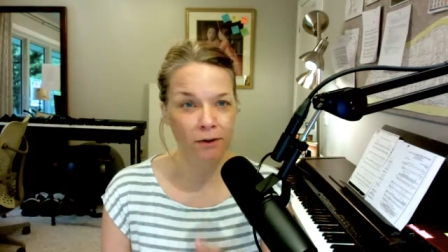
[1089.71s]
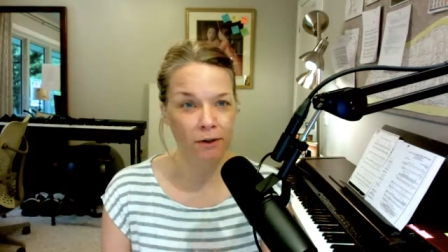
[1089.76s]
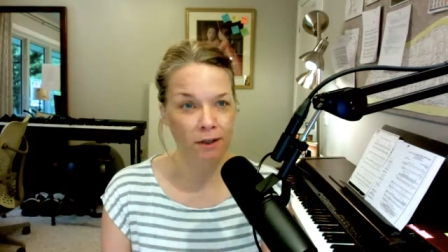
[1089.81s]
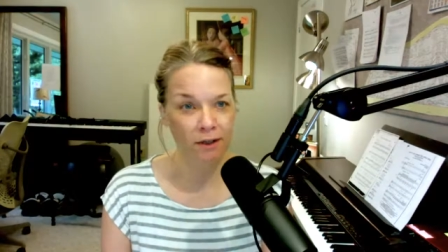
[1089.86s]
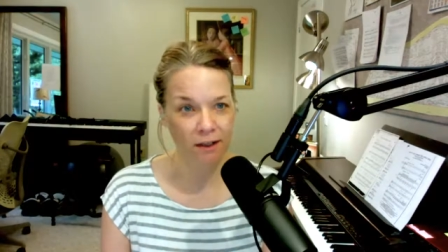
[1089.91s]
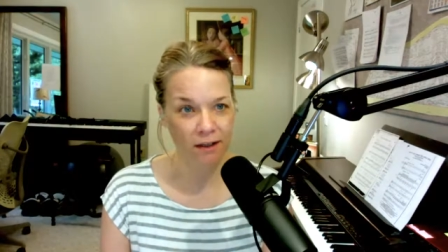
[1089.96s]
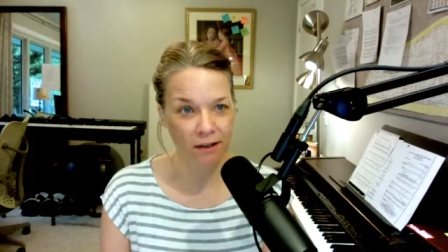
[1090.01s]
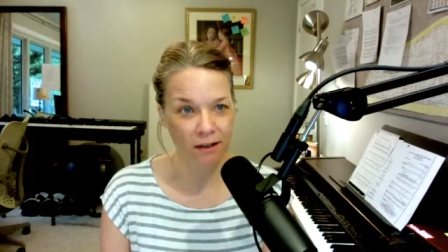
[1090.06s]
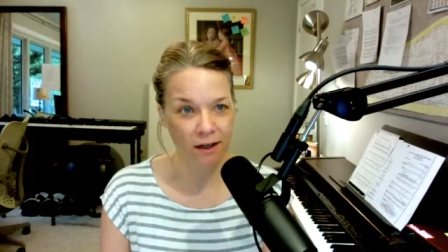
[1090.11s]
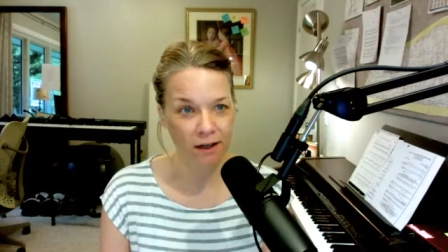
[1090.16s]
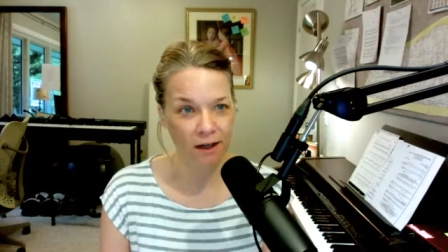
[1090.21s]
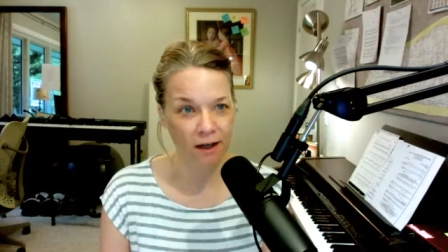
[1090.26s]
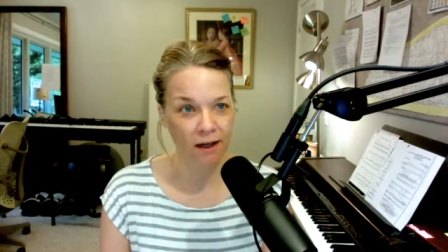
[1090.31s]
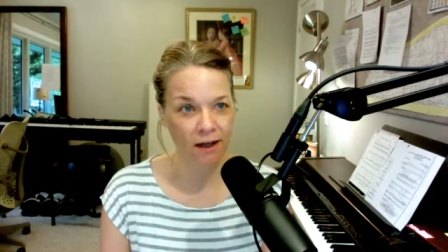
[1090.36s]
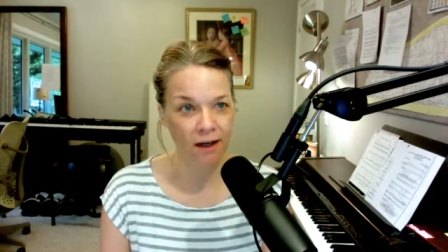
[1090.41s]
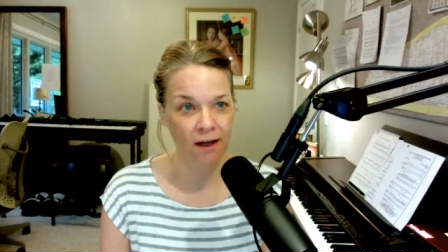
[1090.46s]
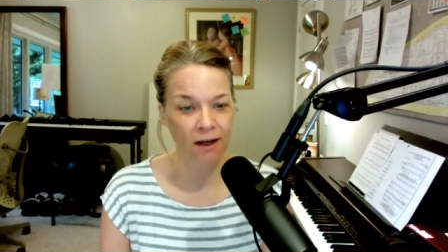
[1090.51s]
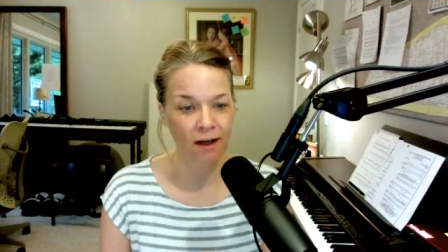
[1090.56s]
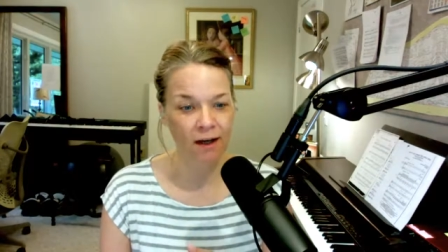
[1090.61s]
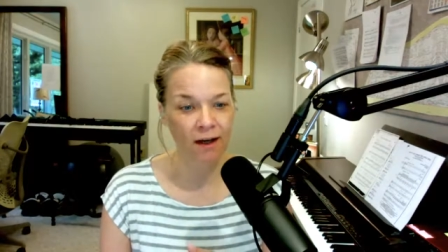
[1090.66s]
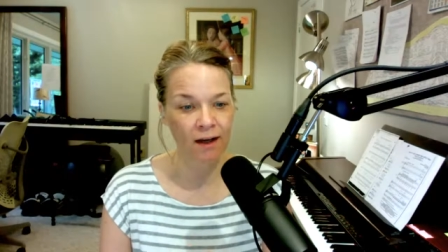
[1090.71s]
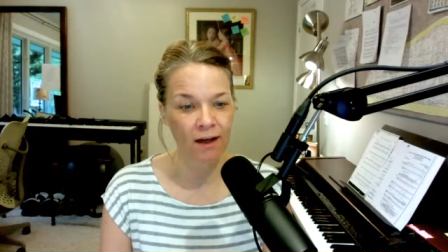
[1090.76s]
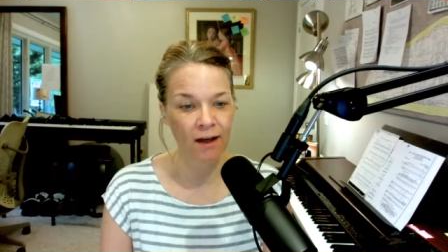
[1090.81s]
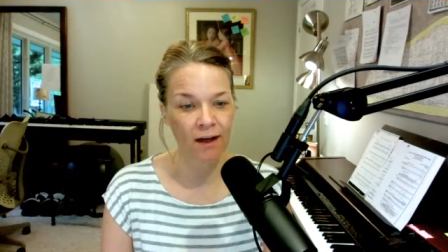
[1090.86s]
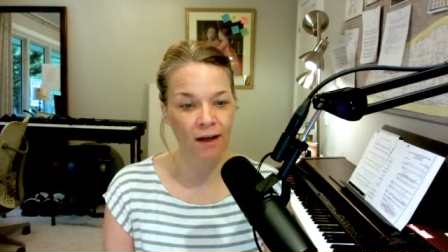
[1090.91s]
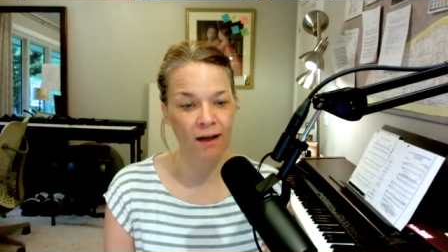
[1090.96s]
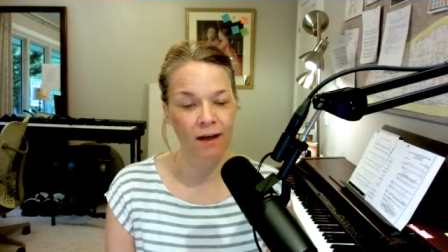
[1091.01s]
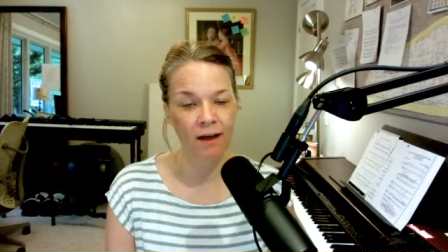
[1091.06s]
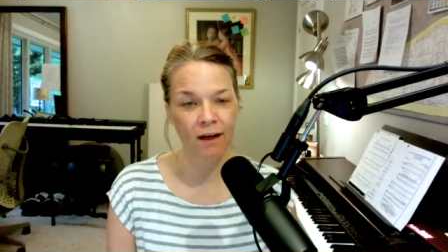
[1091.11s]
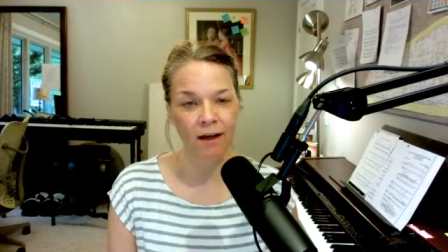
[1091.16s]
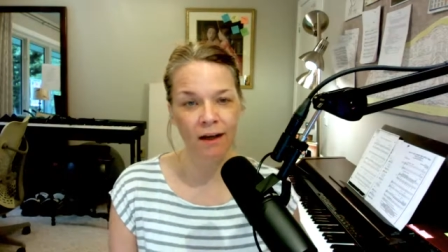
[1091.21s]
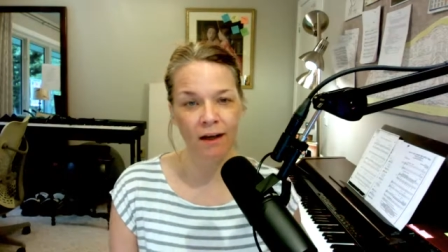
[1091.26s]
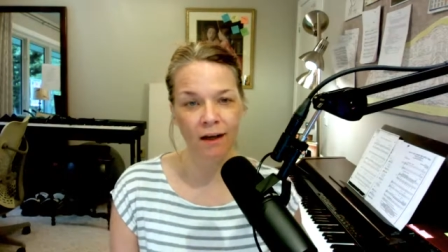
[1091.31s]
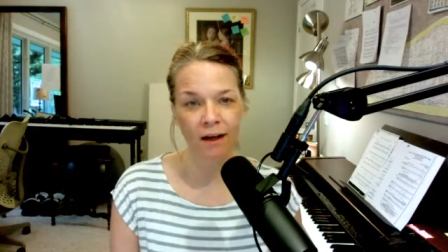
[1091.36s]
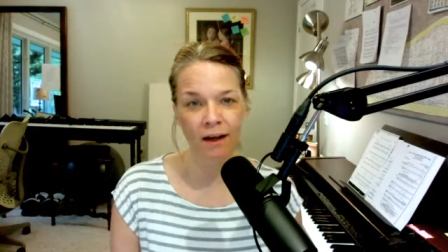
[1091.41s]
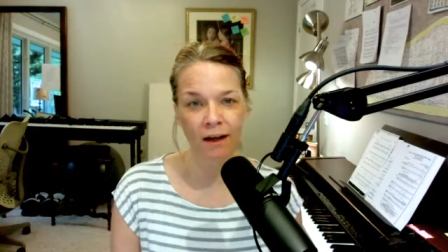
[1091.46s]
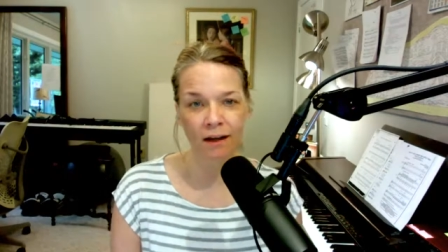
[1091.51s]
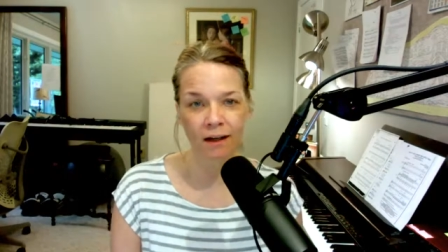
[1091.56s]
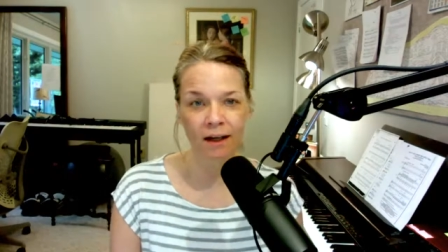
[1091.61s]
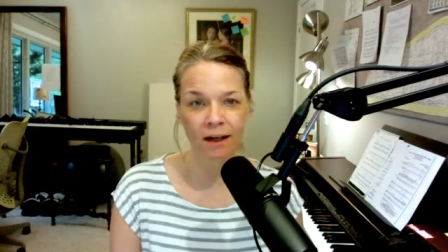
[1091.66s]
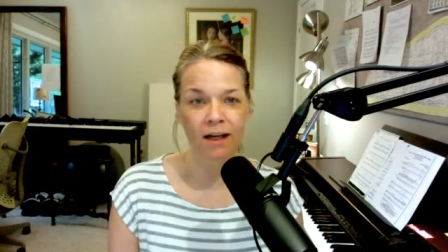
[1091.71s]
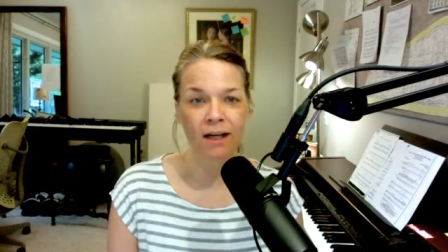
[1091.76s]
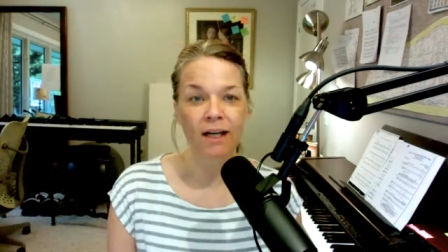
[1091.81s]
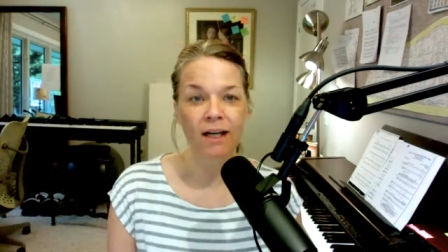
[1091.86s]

again.